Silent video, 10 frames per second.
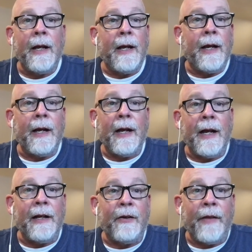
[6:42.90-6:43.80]

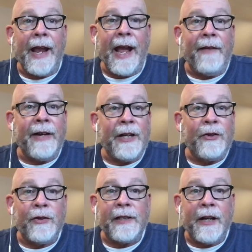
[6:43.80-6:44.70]
Do they have an
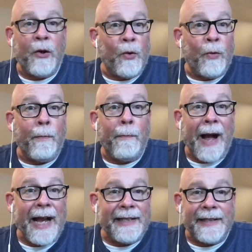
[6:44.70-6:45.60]
interest in who
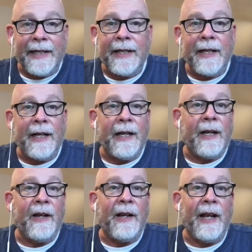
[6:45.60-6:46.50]
buys it?
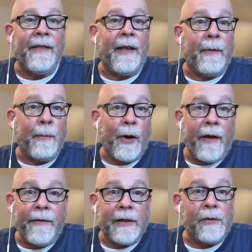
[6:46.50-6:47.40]
And then the
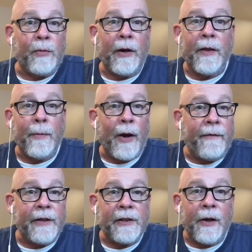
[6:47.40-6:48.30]
profits, where do the
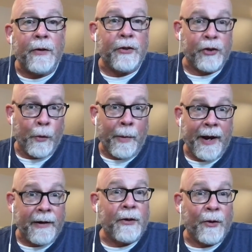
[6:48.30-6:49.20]
profits go? Does your
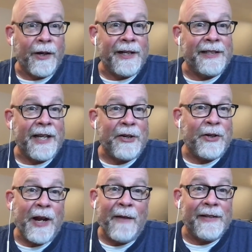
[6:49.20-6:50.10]
parent
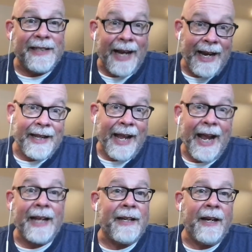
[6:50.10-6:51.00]
organization have a say in
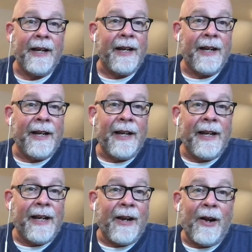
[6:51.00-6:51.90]
that?
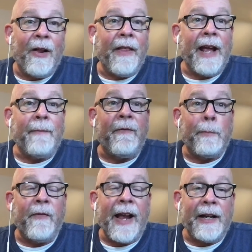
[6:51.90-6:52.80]
All that
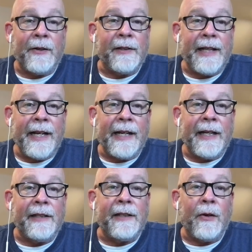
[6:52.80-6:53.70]
factors in,
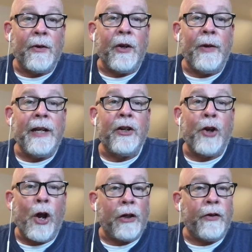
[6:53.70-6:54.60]
and so you need to
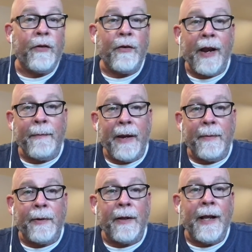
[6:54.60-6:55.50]
talk to the right
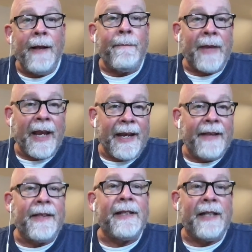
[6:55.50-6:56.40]
people and
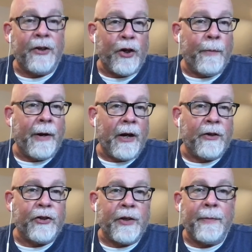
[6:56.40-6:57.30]
get this into your
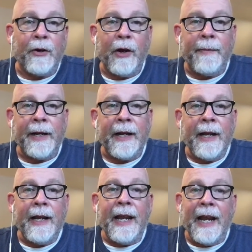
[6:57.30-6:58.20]
partnership agreement
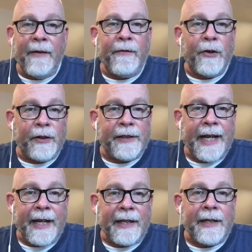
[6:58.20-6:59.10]
if you're
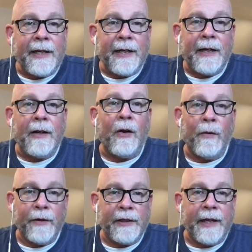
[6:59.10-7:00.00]
sent
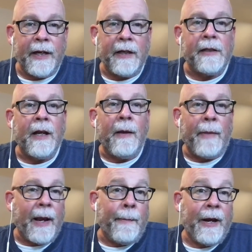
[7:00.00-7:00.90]
overseas
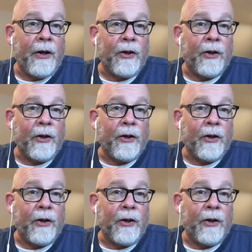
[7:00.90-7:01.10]
by a parent